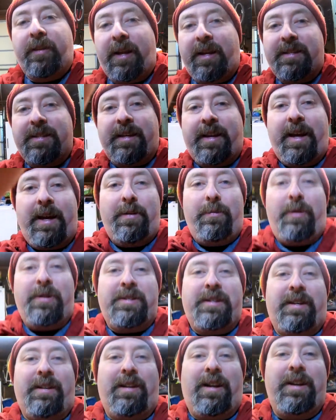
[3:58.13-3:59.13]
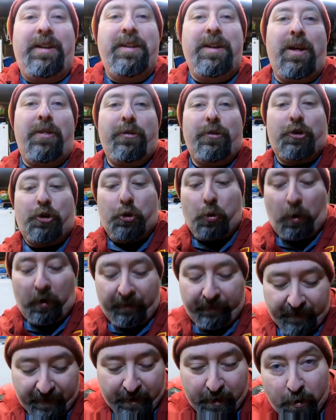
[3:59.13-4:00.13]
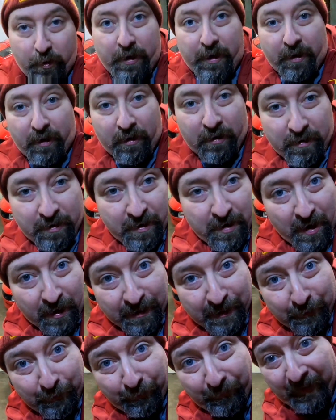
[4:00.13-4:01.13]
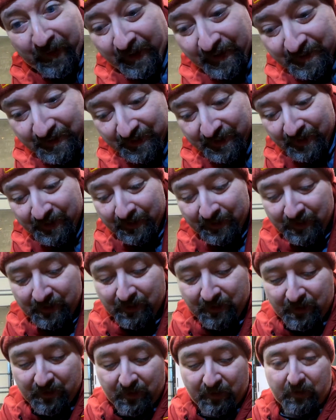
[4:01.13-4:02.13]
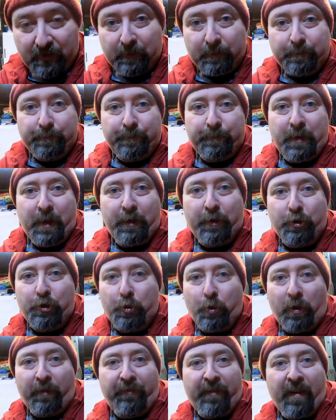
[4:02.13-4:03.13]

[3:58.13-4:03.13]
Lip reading: that's again another short video here, nothing fancy. Another short